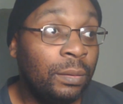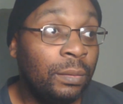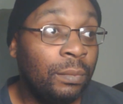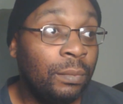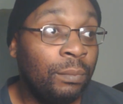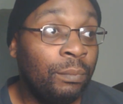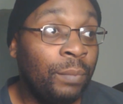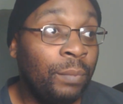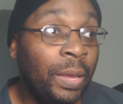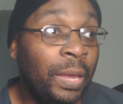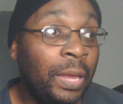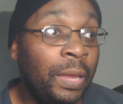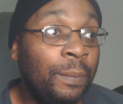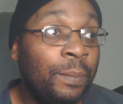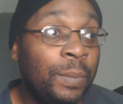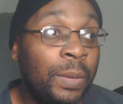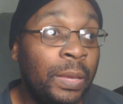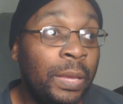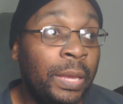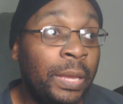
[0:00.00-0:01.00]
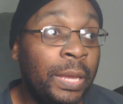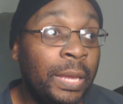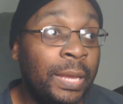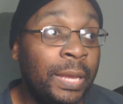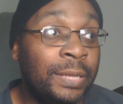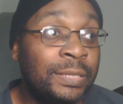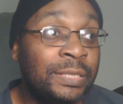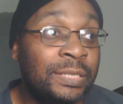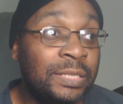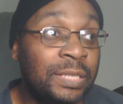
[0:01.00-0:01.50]
may
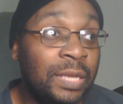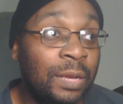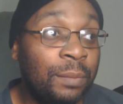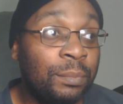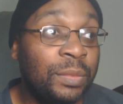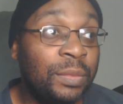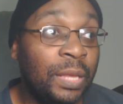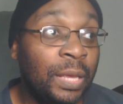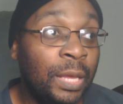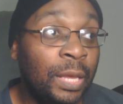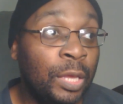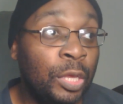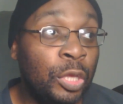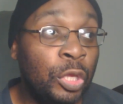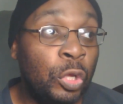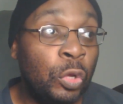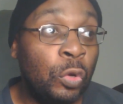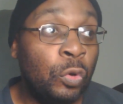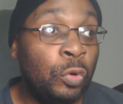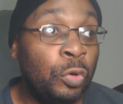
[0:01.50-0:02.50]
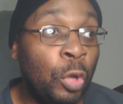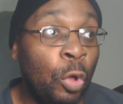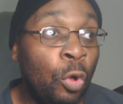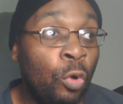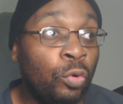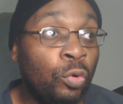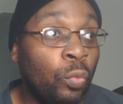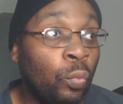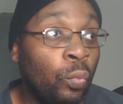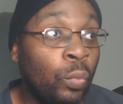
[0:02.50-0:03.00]
be something you
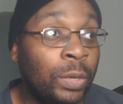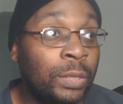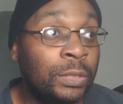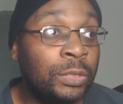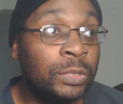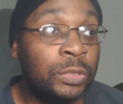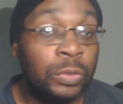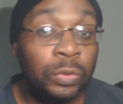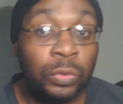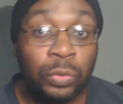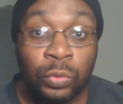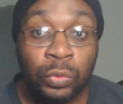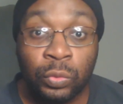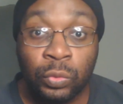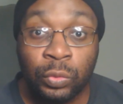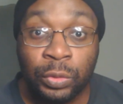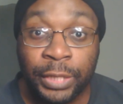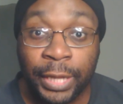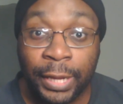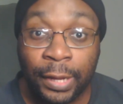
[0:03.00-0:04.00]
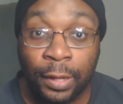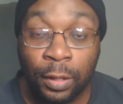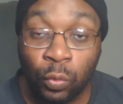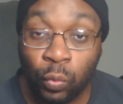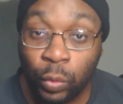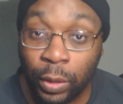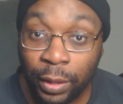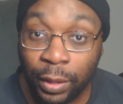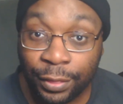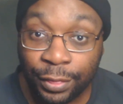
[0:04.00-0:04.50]
don't want to deal
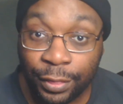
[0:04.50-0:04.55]
with.